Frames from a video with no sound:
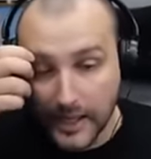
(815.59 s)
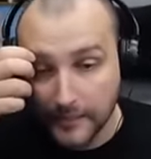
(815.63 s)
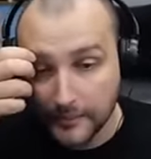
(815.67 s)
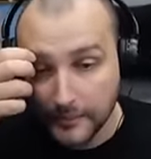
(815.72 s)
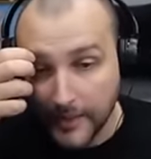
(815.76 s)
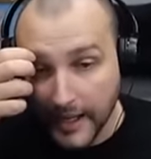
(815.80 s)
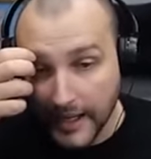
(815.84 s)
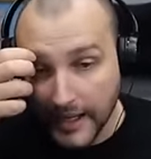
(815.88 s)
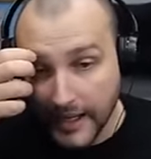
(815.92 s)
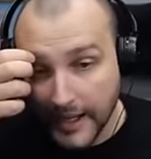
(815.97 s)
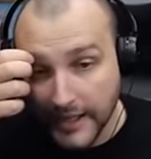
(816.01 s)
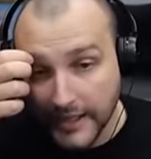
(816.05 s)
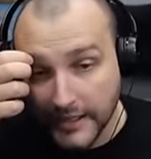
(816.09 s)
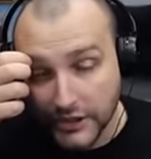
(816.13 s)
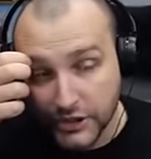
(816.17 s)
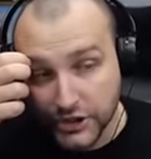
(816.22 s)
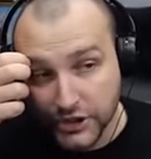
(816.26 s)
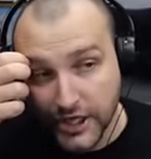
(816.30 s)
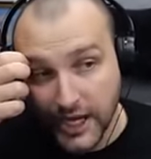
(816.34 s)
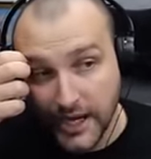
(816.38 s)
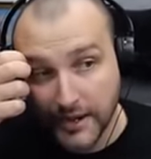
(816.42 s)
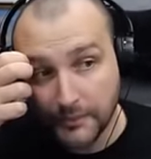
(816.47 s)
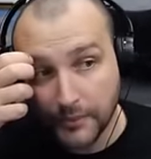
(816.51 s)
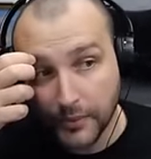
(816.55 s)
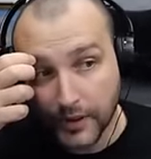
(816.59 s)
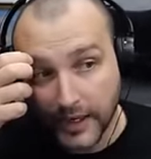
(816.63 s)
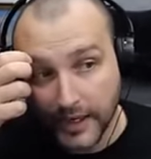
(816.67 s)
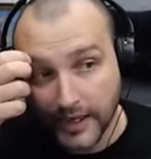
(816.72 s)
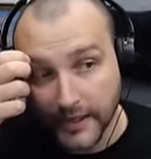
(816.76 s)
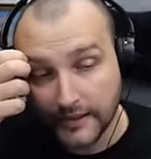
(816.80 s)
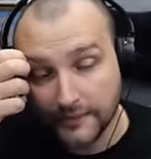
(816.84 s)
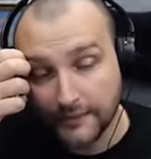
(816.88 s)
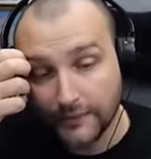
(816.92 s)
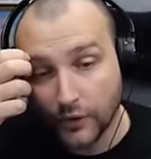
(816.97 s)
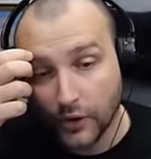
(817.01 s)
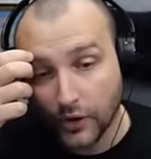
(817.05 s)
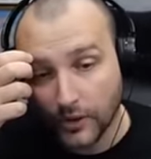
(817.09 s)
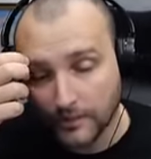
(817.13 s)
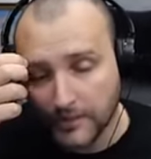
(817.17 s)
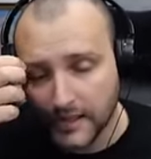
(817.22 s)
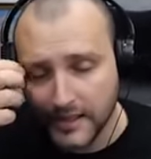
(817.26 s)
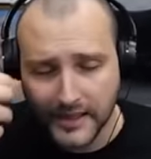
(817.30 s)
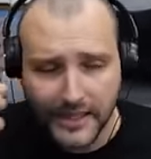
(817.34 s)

by any shape or any form.